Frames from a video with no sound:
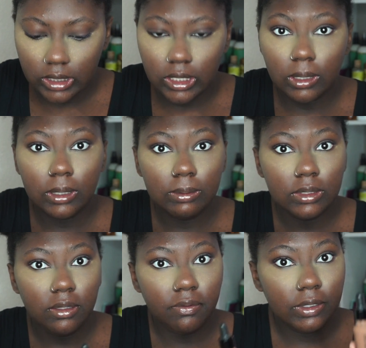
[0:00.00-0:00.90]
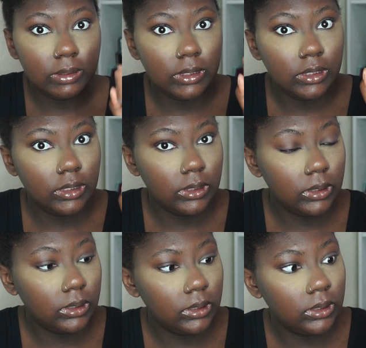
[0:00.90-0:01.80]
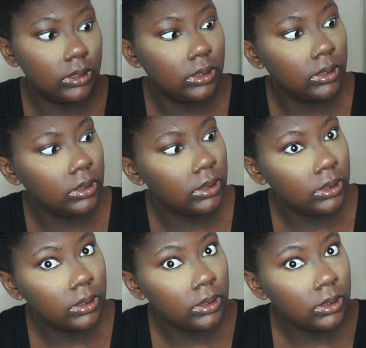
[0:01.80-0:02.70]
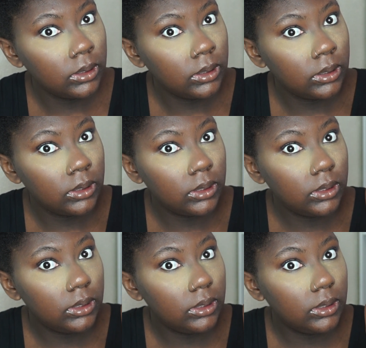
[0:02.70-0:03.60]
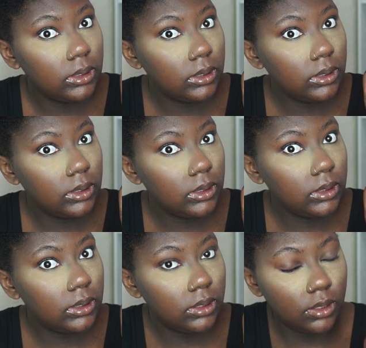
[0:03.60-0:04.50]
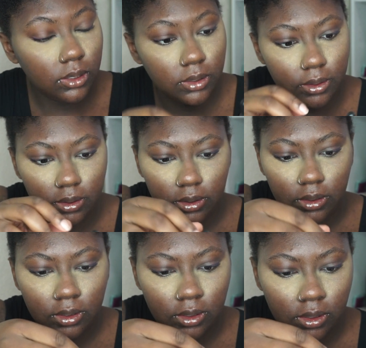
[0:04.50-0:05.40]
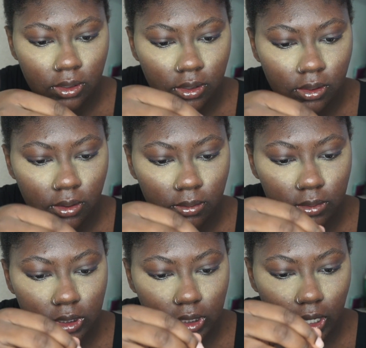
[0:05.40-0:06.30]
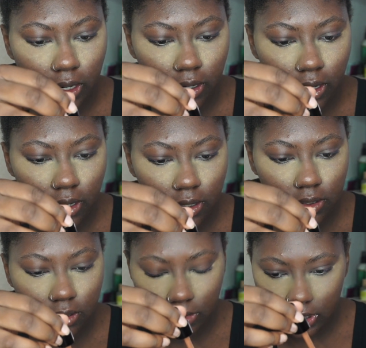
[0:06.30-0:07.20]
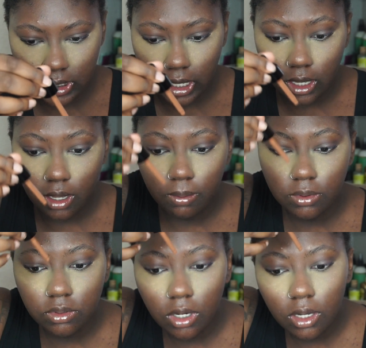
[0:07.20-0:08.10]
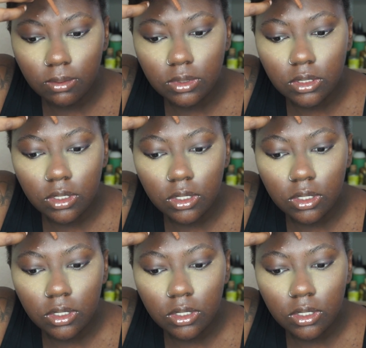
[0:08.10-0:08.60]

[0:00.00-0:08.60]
go in with the foundation. Ooh, I'm scared, y'all. So I'm gonna take a couple drops.